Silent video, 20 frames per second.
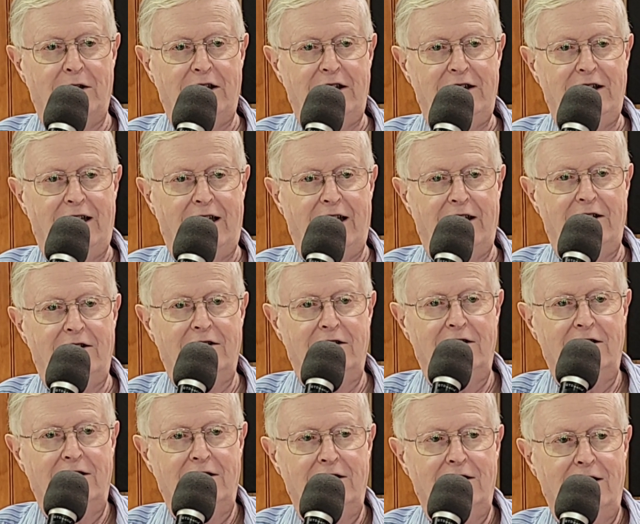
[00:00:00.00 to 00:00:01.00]
He did a
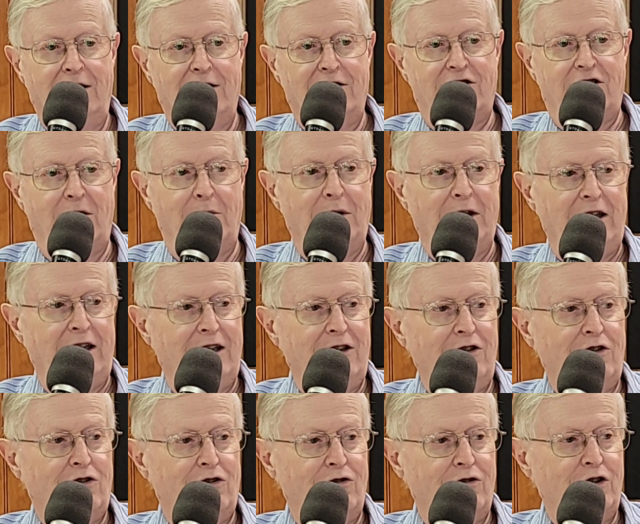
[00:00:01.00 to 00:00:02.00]
summer
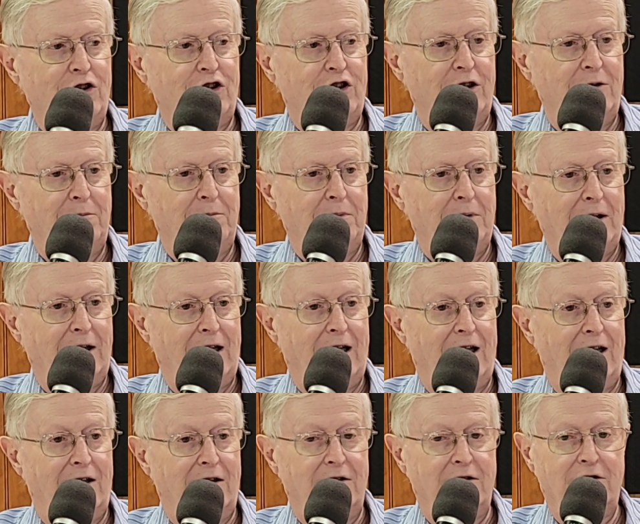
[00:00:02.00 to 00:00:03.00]
internship at
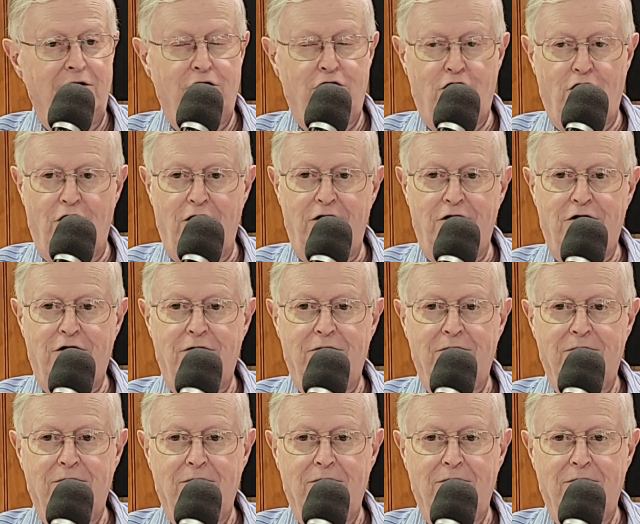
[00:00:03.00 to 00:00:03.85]
our church.